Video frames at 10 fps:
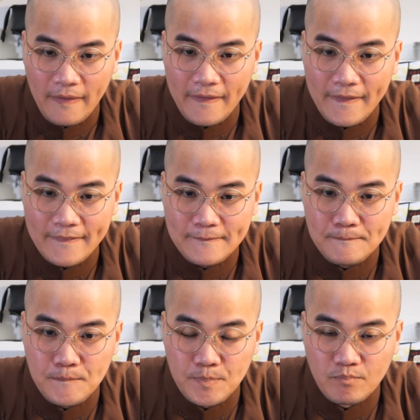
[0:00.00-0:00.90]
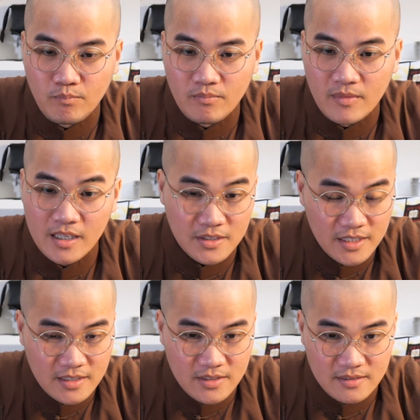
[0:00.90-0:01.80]
And it
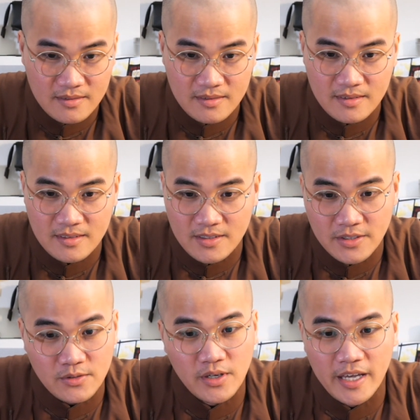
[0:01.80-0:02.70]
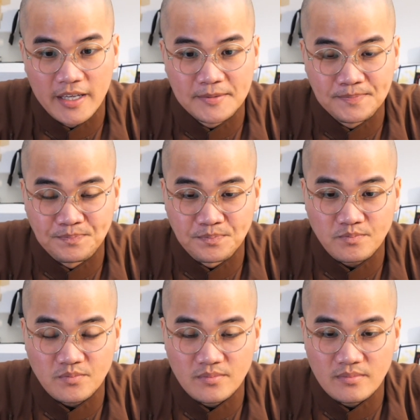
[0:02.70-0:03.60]
is okay.
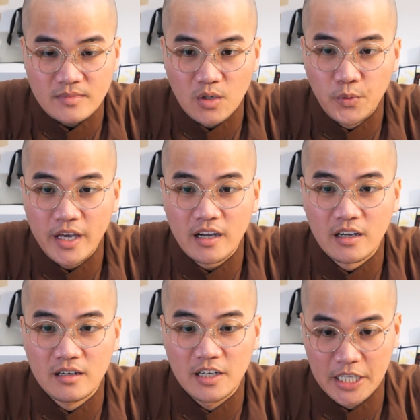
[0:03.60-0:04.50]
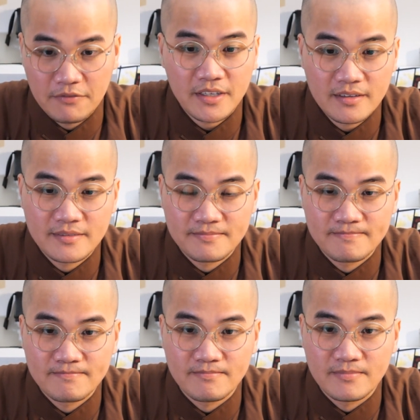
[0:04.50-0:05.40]
We are living
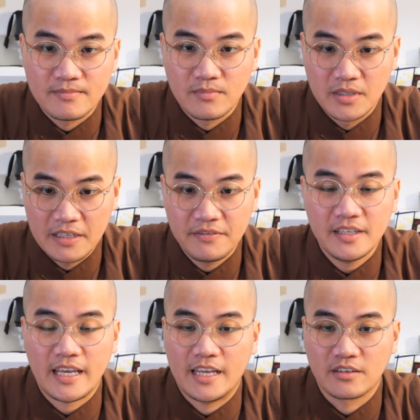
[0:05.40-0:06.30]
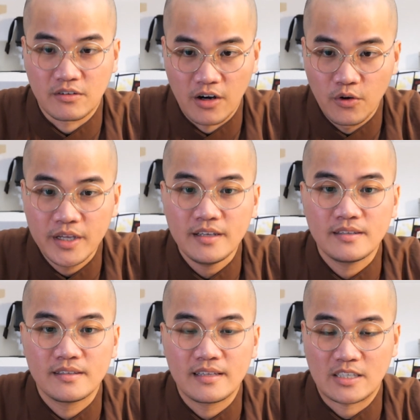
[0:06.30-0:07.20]
and growing.
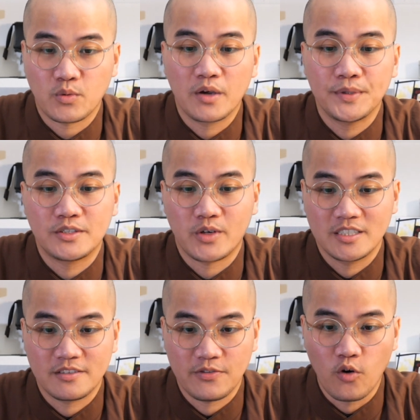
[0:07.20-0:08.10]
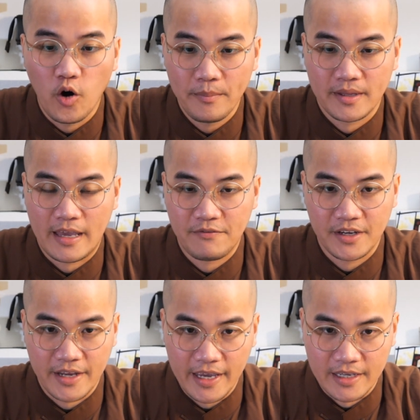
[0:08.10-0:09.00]
That's why we transforming every
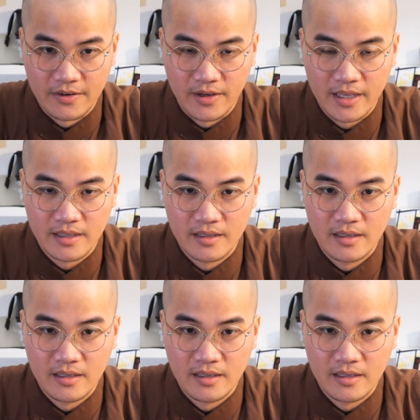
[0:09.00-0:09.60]
day, right?